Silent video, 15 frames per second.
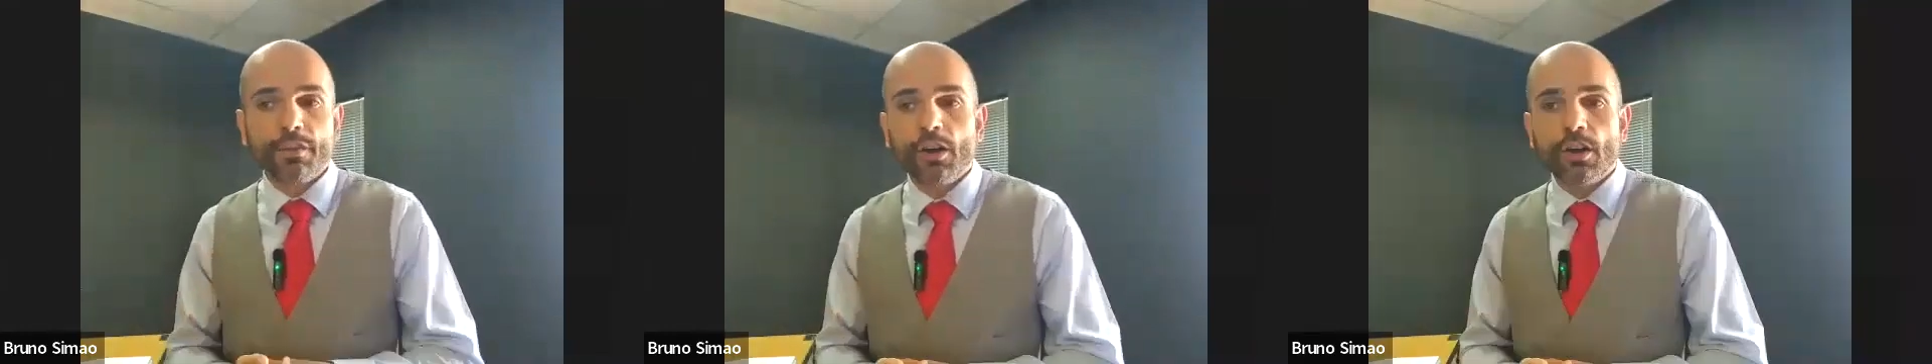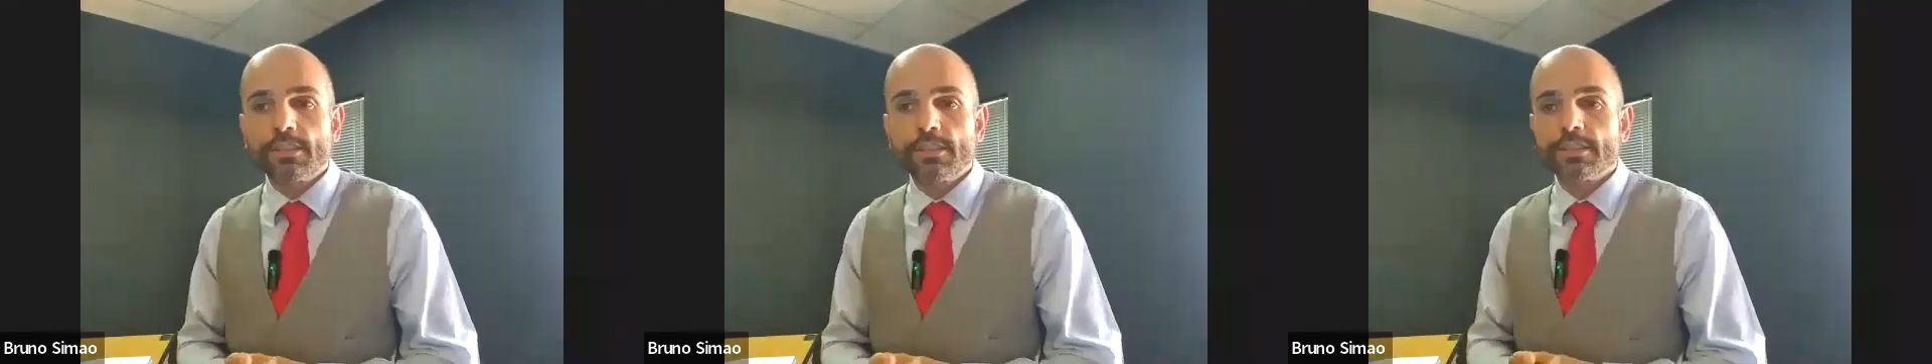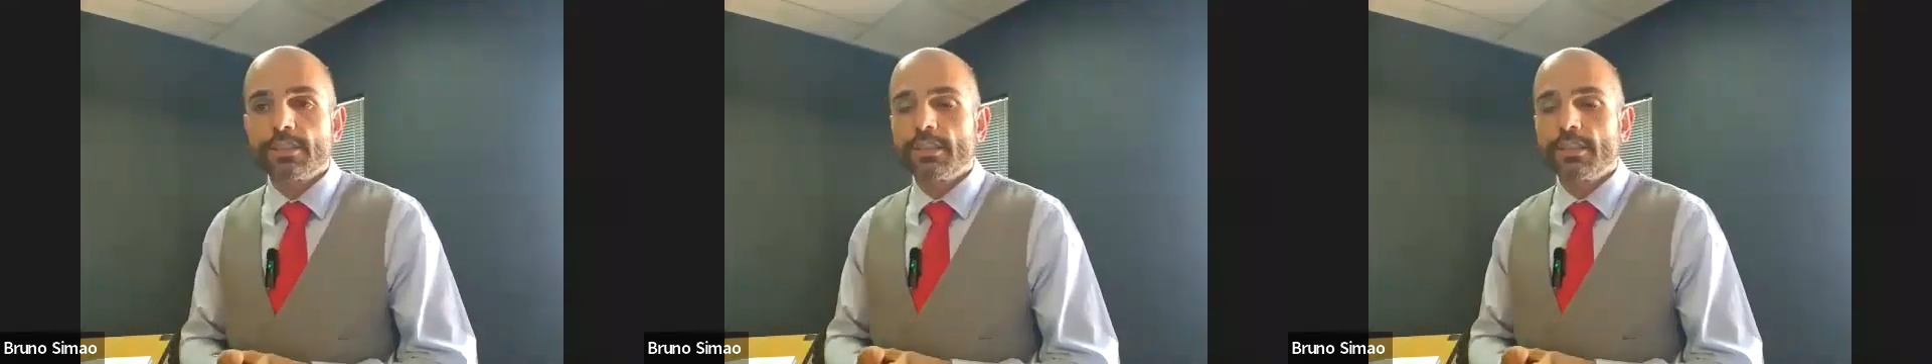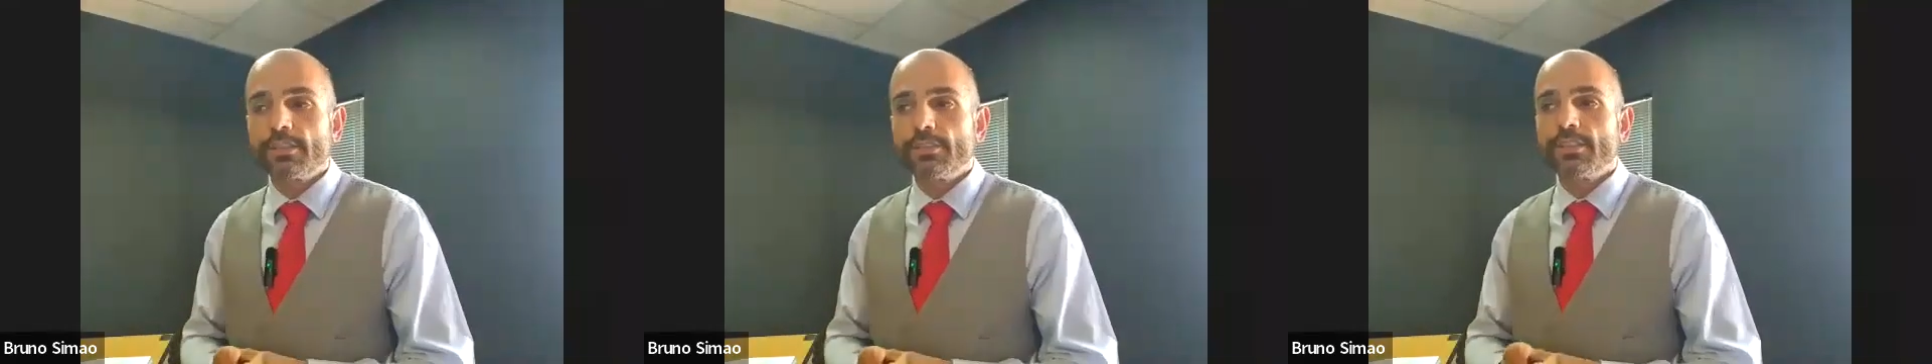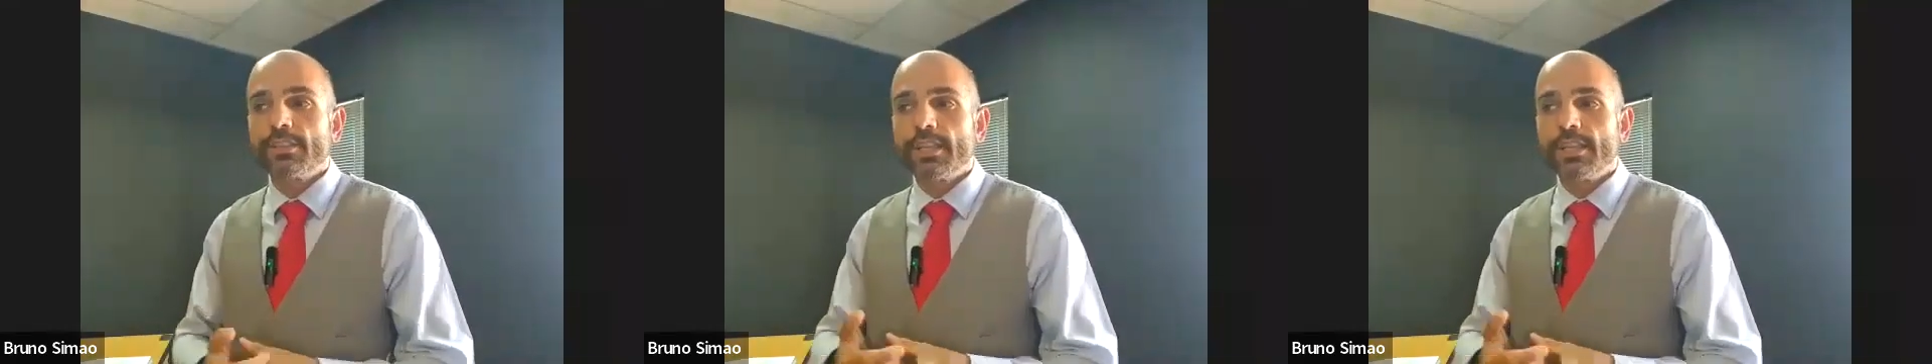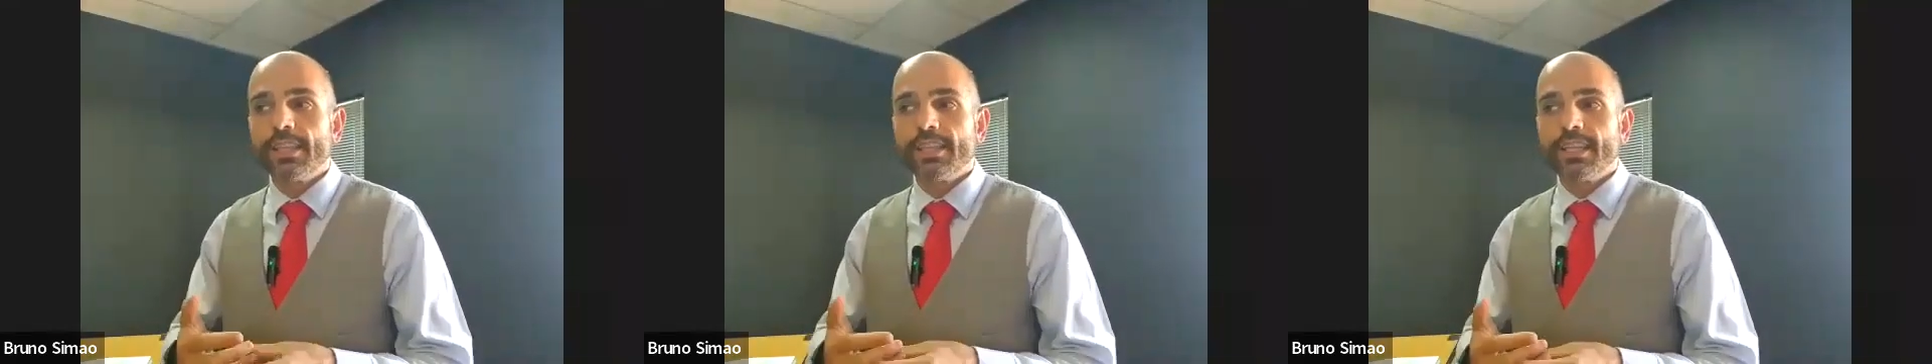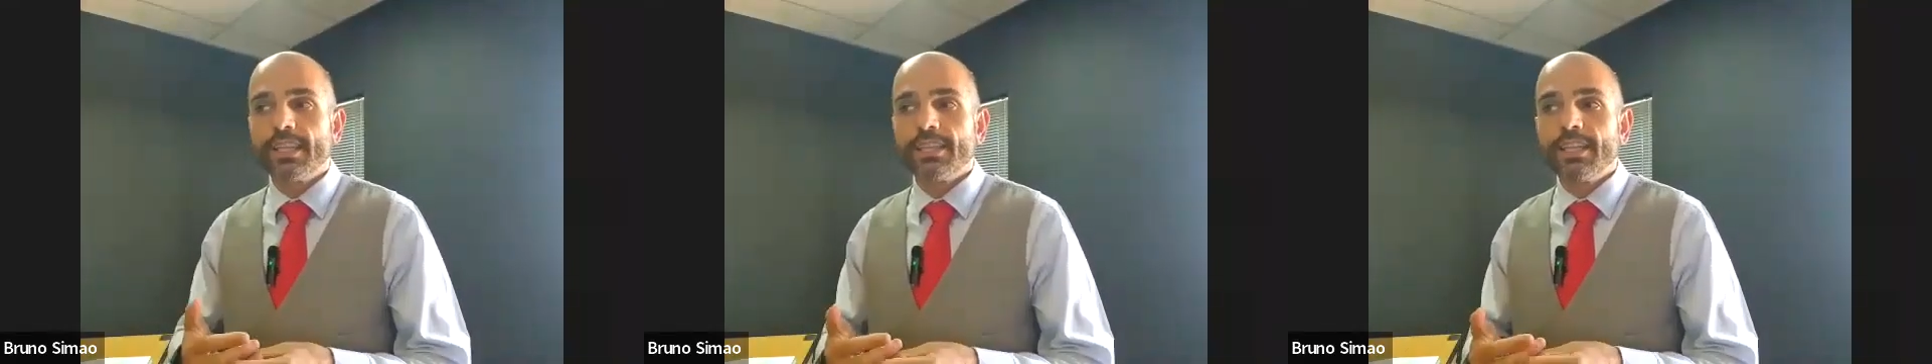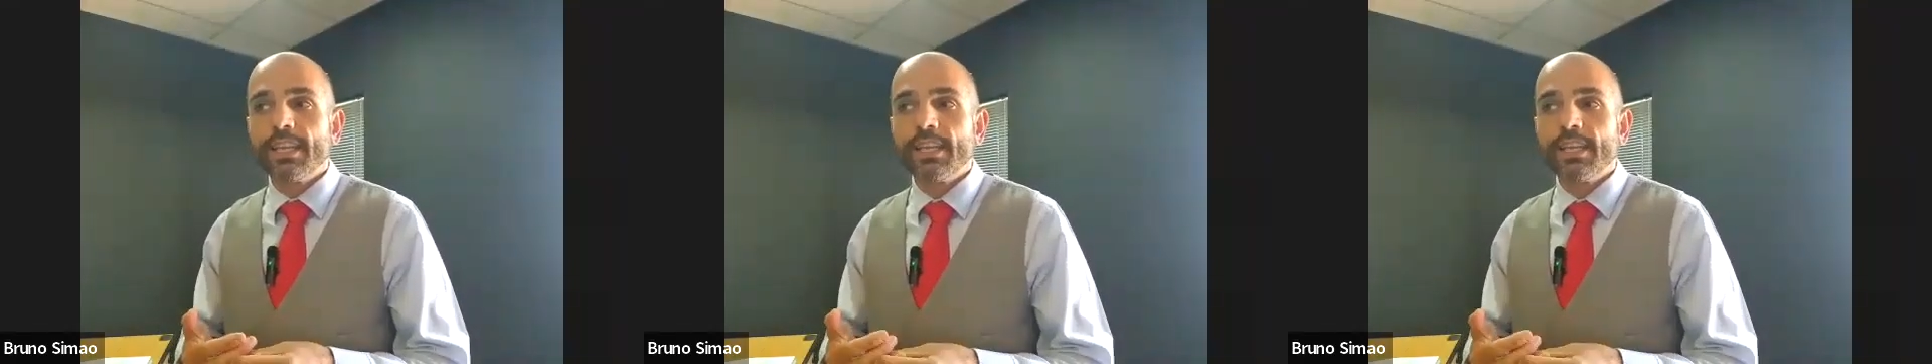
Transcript: answer is to say that